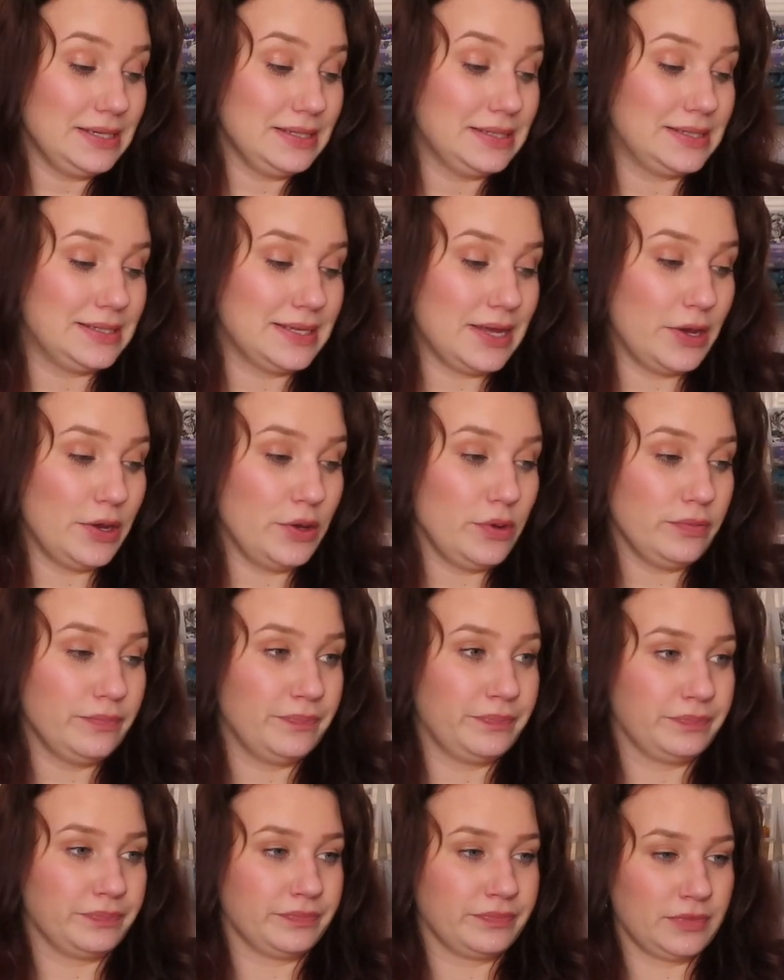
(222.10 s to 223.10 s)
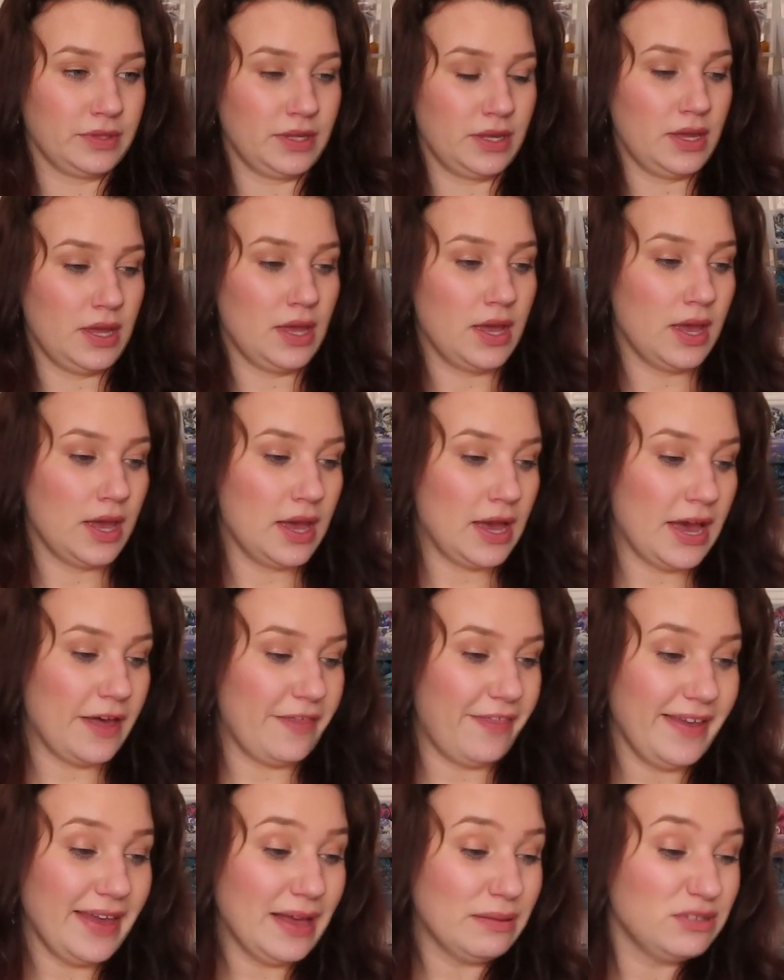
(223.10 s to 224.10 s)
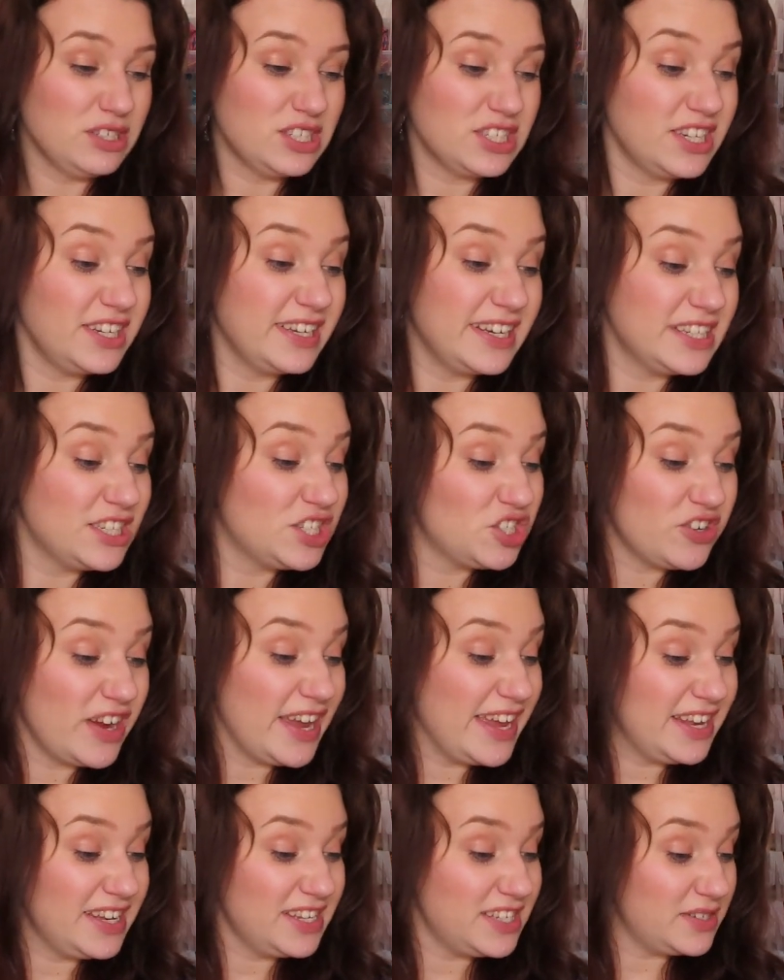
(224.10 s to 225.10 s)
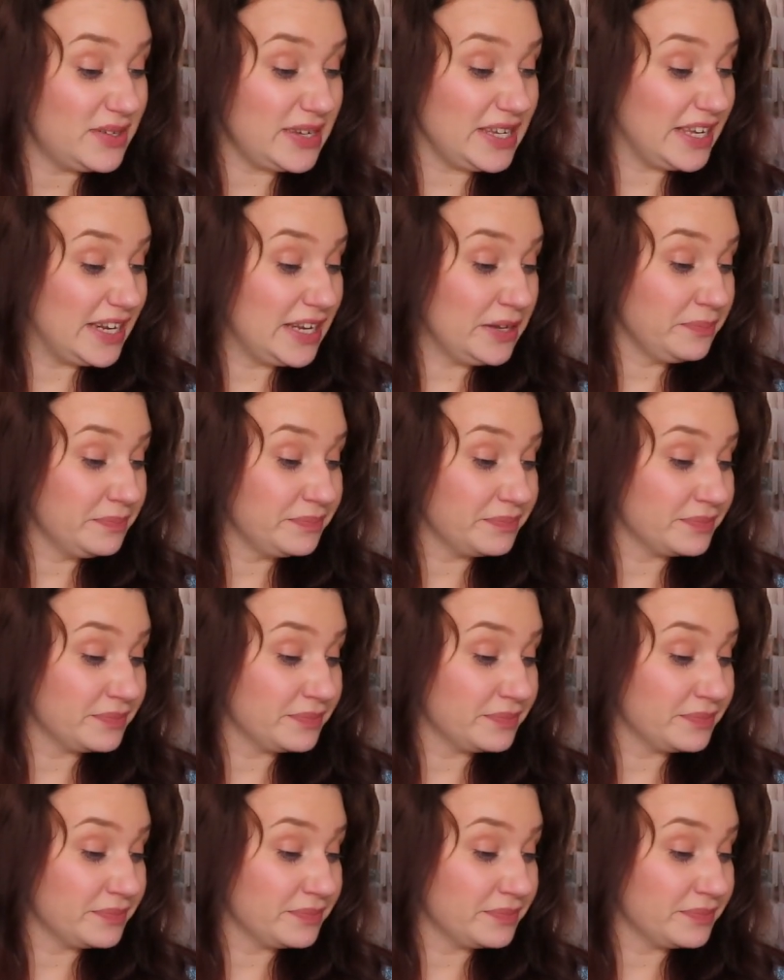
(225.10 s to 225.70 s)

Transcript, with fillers: so, I think I'm just gonna get straight into it, yeah?